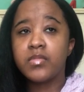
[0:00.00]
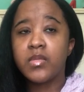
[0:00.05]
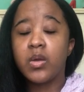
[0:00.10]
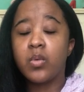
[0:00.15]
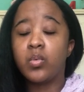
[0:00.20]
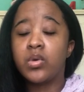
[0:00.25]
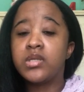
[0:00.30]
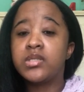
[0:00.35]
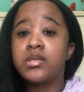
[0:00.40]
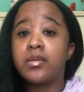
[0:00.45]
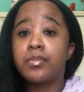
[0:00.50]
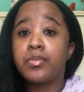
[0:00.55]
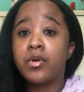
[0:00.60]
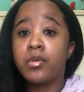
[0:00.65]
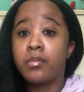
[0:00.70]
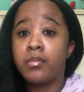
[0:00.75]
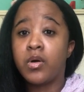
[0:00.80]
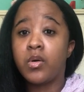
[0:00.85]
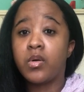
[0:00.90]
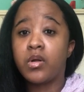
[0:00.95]
what is it,
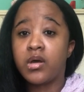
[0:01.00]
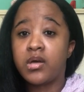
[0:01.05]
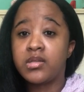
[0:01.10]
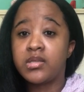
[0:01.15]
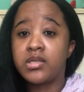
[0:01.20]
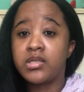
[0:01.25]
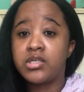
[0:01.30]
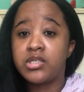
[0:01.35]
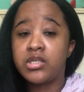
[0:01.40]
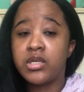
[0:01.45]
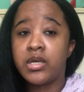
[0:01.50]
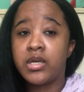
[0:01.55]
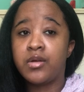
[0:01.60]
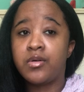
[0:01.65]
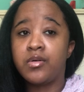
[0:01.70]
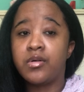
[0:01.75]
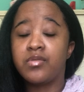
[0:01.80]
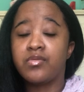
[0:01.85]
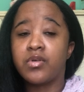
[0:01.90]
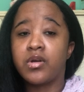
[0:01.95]
promote on this
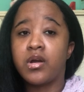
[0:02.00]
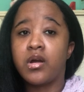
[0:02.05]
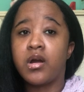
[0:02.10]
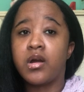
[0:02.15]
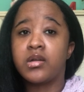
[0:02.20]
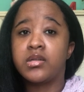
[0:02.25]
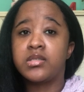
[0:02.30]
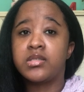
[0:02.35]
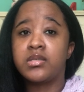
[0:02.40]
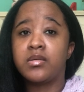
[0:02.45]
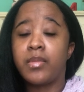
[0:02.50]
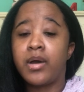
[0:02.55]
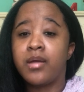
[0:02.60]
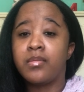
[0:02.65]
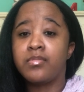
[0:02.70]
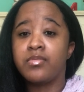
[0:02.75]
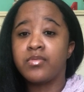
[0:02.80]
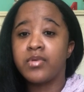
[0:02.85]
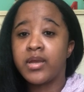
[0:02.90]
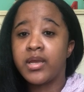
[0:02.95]
channel in regards to my
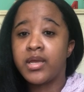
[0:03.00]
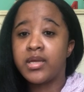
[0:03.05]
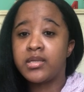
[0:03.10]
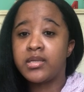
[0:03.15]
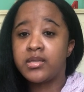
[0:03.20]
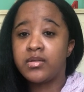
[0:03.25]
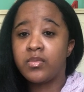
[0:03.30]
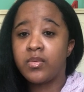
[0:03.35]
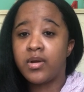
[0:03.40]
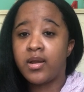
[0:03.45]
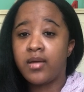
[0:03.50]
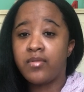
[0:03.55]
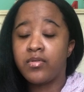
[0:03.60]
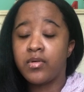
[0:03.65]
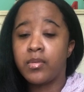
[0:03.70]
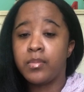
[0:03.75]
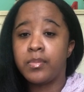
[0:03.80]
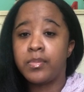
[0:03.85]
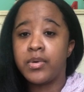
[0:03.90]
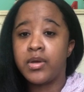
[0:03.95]
brand and
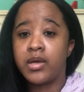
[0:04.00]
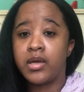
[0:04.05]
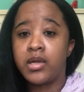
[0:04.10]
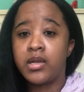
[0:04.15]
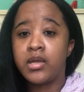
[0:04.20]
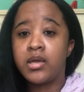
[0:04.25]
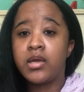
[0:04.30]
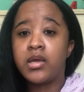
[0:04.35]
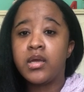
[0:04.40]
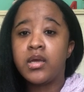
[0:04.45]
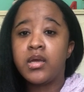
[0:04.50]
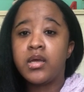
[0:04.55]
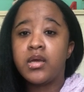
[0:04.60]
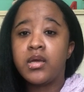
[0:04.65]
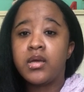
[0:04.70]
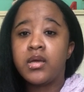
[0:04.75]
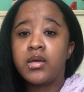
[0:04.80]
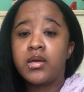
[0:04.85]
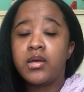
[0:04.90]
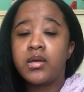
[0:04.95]
whatever, but
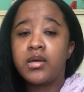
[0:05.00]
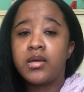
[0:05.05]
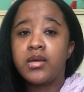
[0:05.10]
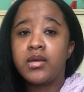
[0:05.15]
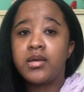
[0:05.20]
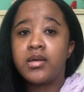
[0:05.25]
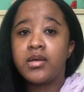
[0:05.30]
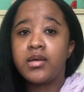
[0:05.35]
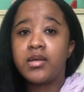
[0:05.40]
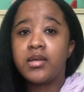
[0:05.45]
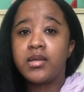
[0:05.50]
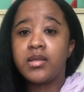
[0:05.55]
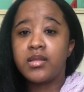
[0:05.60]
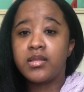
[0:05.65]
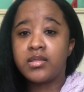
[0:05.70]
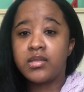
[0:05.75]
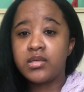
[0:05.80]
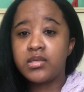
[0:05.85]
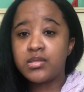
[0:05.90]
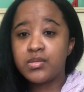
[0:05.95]

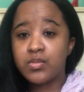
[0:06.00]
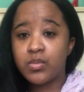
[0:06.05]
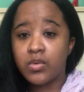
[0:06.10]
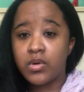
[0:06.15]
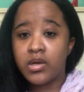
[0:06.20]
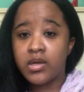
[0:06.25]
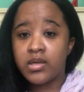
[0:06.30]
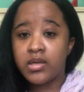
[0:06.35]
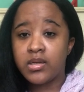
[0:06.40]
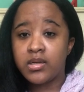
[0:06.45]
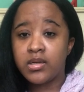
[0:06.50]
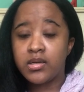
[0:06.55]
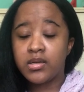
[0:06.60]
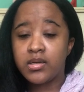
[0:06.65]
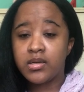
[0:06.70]
this one